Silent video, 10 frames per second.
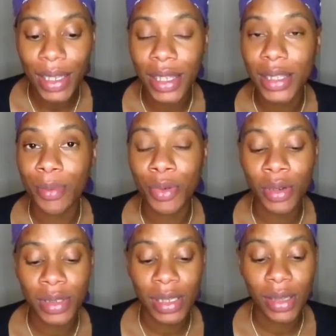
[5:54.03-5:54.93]
It
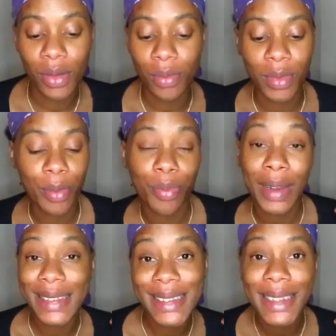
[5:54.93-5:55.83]
supports the
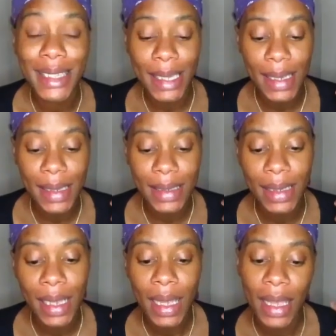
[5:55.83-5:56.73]
breasts.
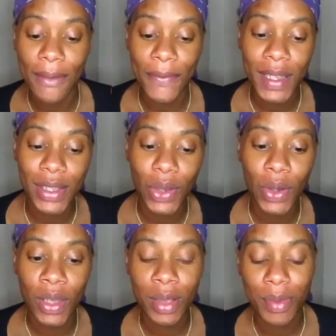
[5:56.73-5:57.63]
It fits
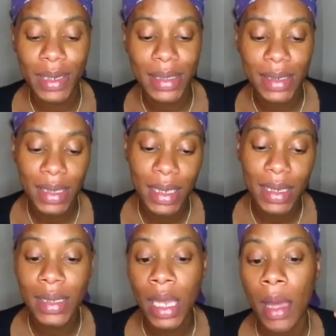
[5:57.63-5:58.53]
all the breasts.
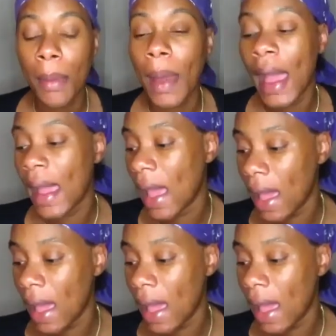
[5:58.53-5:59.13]
I